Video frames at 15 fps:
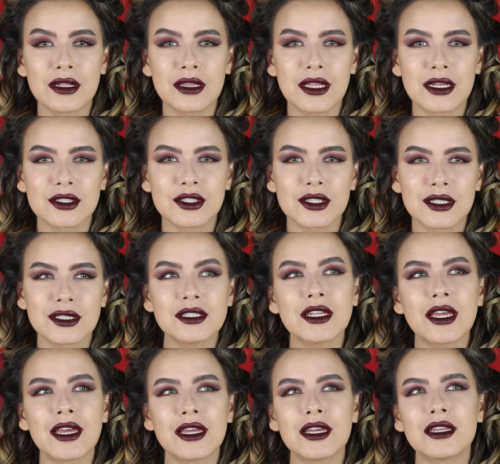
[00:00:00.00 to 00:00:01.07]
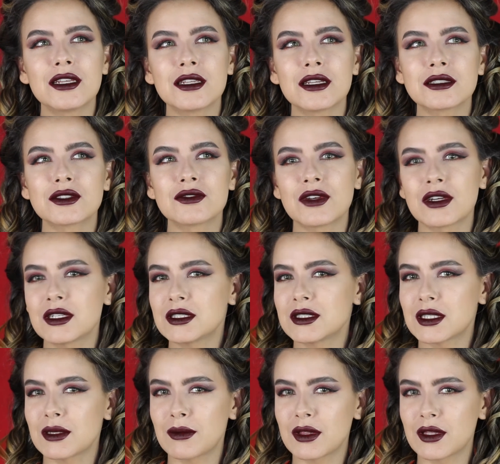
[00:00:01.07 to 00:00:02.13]
collection, and it's very
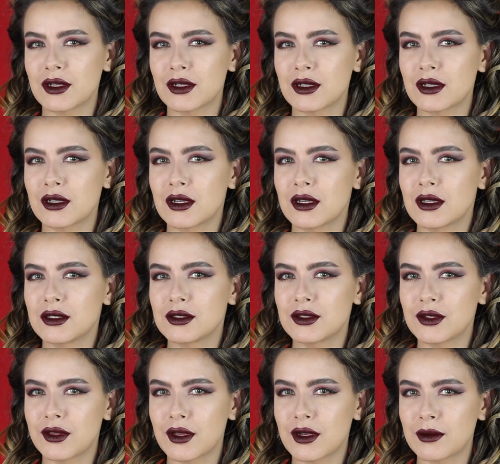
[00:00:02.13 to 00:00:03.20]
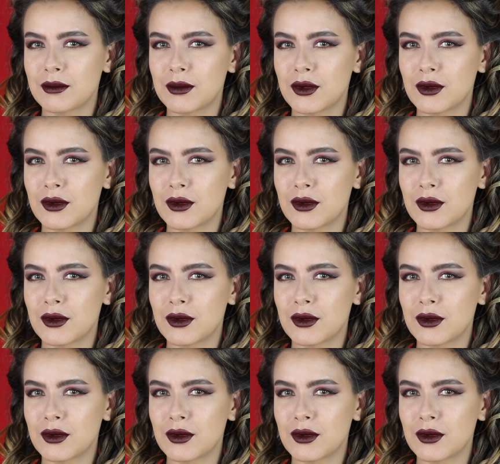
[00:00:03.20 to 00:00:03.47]
similar to their